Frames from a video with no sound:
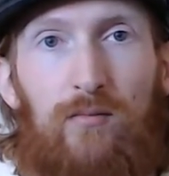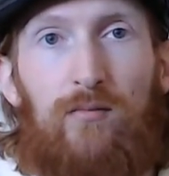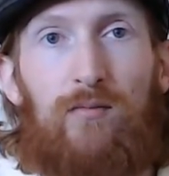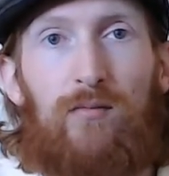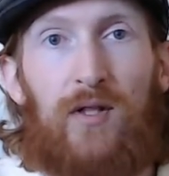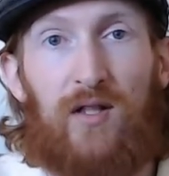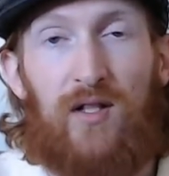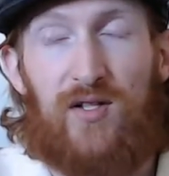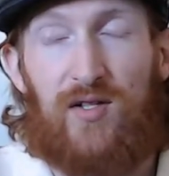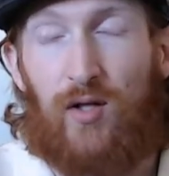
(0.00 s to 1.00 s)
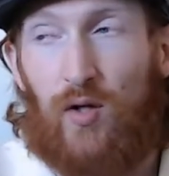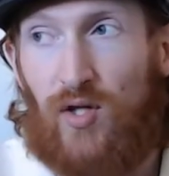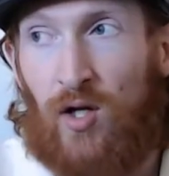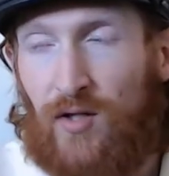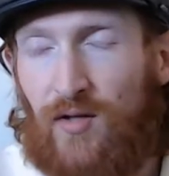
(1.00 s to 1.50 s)
because those
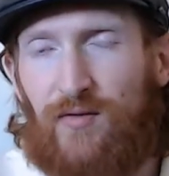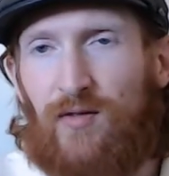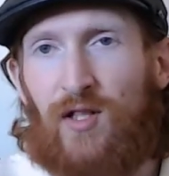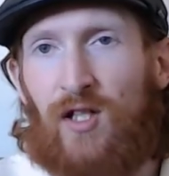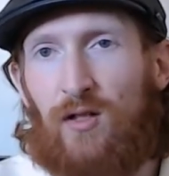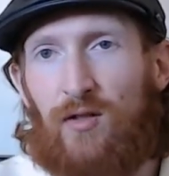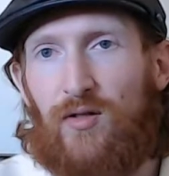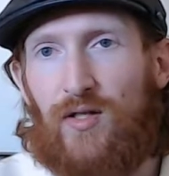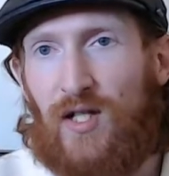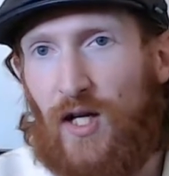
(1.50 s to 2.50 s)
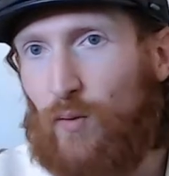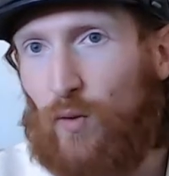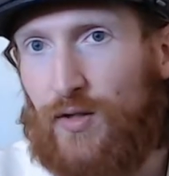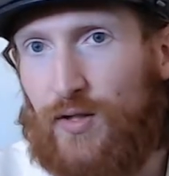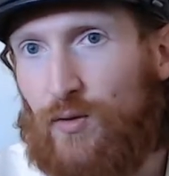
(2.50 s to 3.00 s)
aren't the colors EA
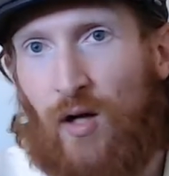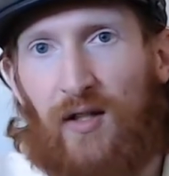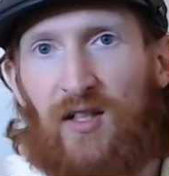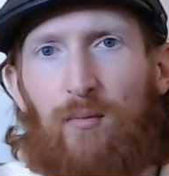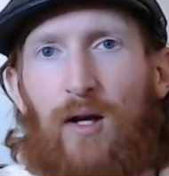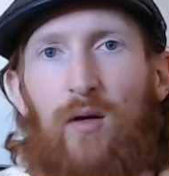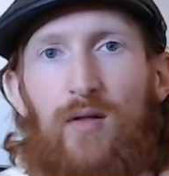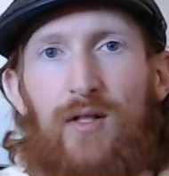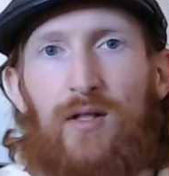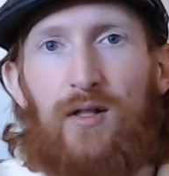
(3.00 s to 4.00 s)
wants you talking about,